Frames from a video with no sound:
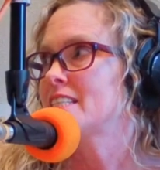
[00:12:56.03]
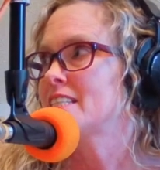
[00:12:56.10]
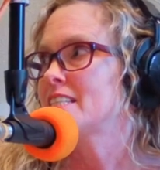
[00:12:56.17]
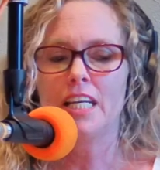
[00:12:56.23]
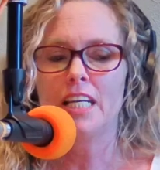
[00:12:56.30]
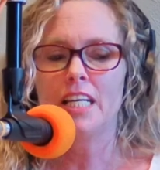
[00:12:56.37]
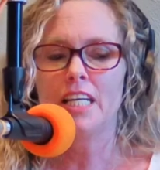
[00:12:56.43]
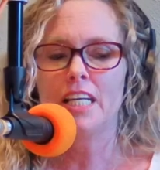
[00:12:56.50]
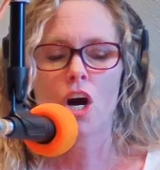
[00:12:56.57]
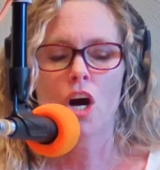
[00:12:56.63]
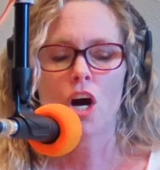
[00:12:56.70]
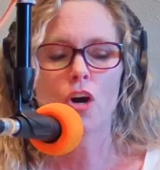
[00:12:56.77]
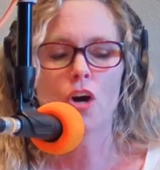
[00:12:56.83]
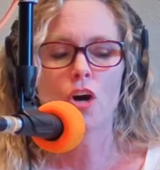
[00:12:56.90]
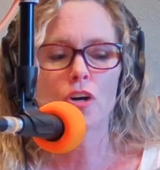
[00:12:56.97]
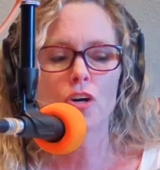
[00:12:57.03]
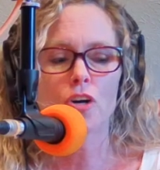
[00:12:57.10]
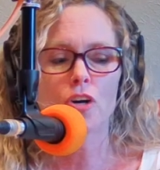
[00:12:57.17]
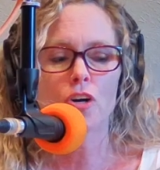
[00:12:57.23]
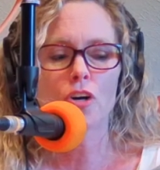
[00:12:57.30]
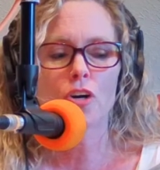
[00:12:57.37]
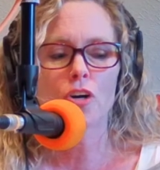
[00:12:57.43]
then
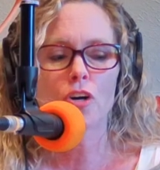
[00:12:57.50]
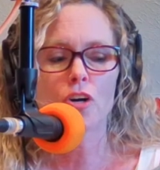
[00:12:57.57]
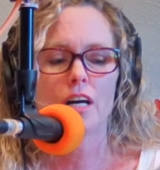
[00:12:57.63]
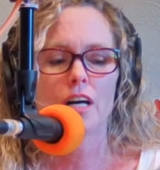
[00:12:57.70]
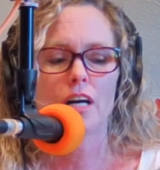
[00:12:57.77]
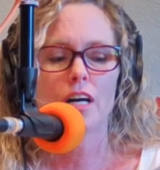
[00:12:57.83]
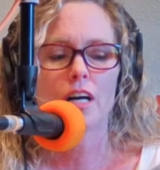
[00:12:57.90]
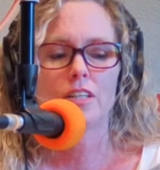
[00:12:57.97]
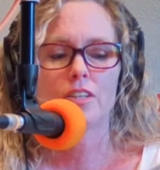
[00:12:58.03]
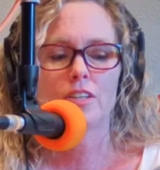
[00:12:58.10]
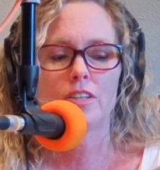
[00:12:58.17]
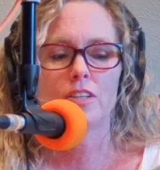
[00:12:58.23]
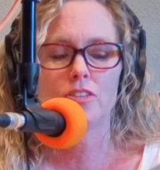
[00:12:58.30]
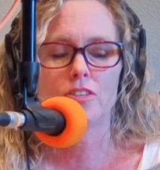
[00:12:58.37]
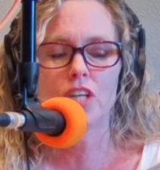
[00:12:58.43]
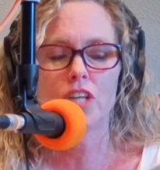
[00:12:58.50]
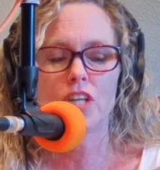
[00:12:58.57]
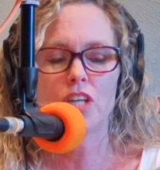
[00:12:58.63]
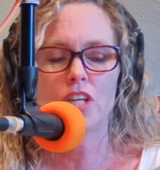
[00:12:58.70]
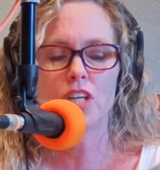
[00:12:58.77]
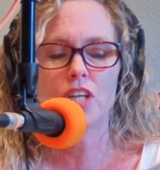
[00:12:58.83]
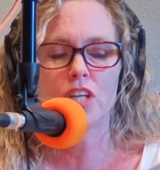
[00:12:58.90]
her
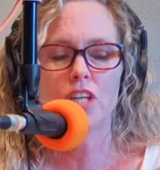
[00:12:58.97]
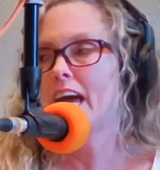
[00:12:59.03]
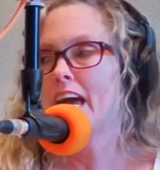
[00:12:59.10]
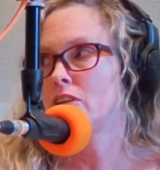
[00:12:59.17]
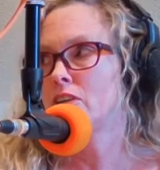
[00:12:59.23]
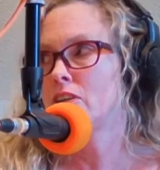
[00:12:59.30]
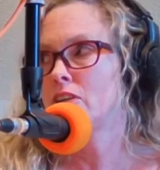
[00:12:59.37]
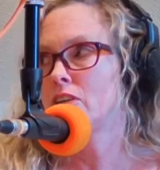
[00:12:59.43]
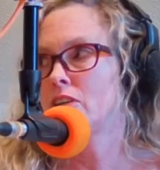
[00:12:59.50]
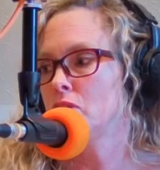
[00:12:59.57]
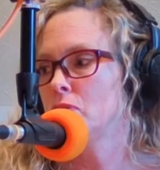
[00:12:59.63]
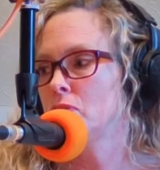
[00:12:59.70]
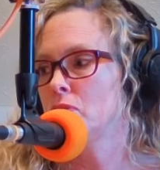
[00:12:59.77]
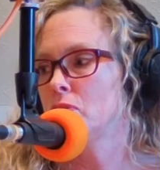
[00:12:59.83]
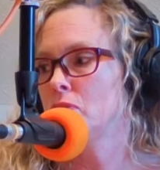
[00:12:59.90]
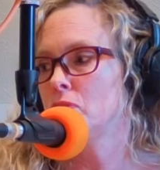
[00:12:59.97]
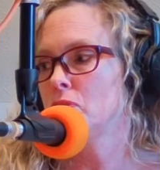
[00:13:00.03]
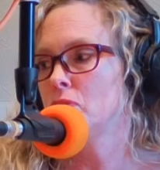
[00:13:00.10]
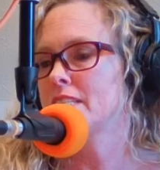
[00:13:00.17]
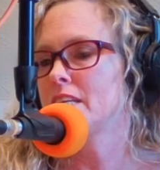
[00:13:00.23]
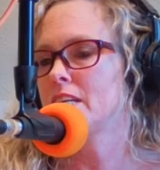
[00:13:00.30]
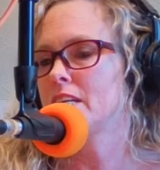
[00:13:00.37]
jacket and her shoes were
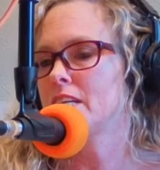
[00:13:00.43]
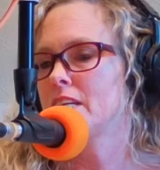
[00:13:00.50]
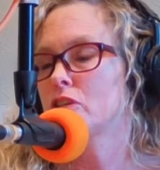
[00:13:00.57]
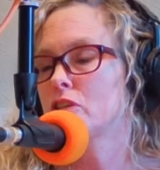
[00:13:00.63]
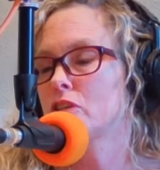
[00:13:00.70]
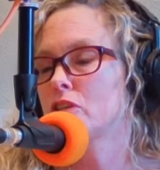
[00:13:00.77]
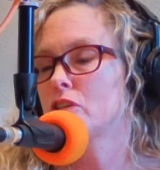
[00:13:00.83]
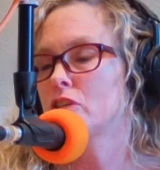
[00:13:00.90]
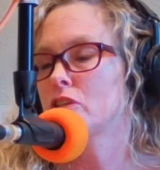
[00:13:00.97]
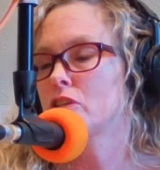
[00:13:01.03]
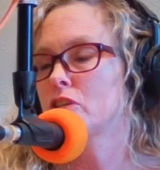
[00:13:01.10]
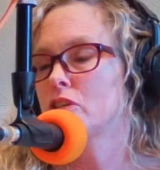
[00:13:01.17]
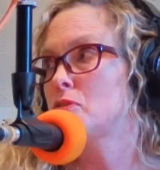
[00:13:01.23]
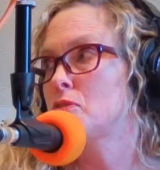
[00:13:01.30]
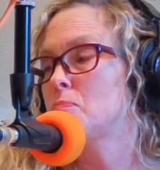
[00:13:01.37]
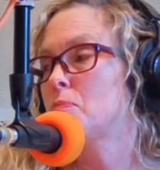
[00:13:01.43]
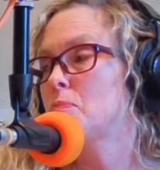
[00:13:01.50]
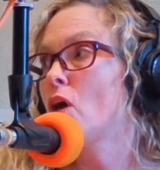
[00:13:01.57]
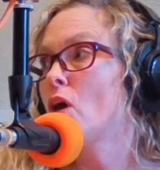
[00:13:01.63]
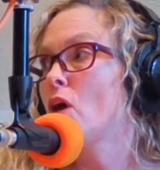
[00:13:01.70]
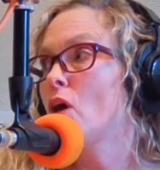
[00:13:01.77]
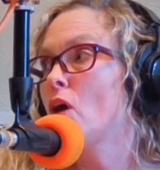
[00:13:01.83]
missing. Her shoes
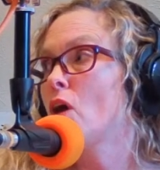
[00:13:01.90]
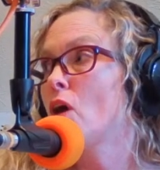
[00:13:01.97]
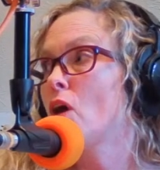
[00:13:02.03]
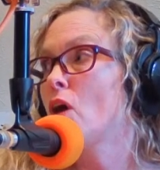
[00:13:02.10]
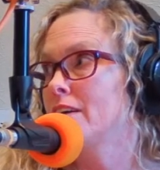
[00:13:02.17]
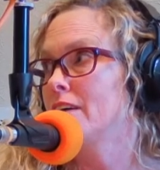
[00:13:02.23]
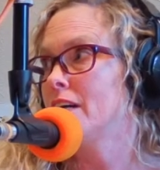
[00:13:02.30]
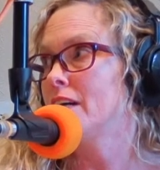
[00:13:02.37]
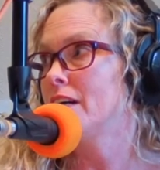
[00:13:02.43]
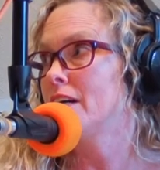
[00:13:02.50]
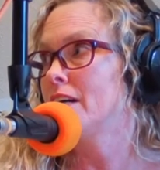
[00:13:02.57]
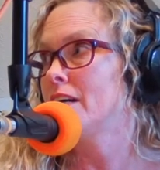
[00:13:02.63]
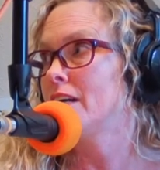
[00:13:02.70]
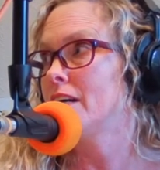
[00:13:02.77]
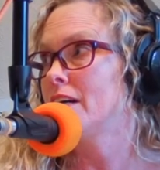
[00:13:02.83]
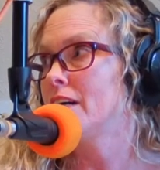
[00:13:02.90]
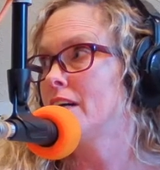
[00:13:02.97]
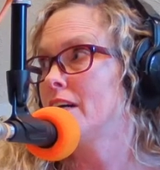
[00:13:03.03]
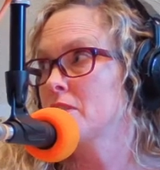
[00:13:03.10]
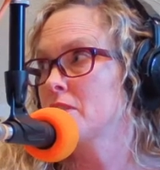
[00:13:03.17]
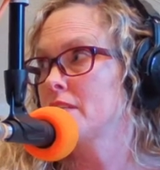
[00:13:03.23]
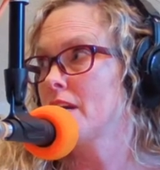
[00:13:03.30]
belonged to Sara,
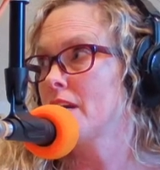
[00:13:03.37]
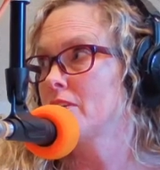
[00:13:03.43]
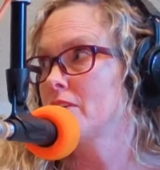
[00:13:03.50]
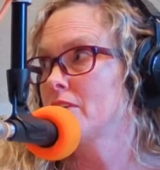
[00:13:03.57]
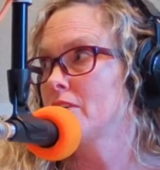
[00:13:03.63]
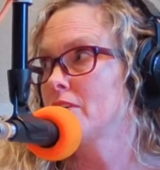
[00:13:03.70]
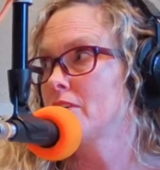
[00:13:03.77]
those were Sara's